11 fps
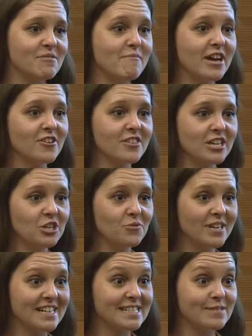better than you
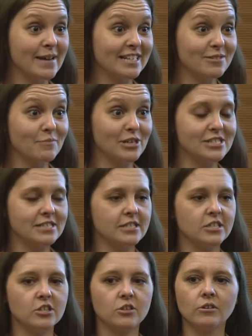would expect a person to
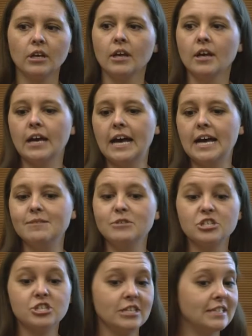do. Um,
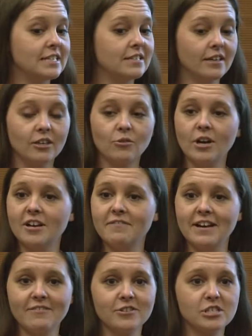she did not
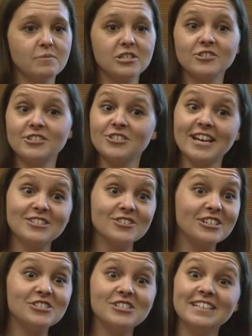qualify for special education
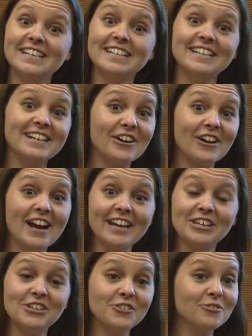because she didn't, her
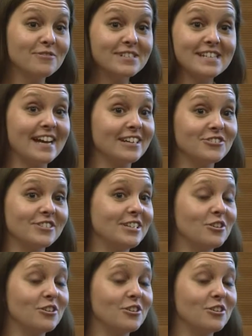IQ was actually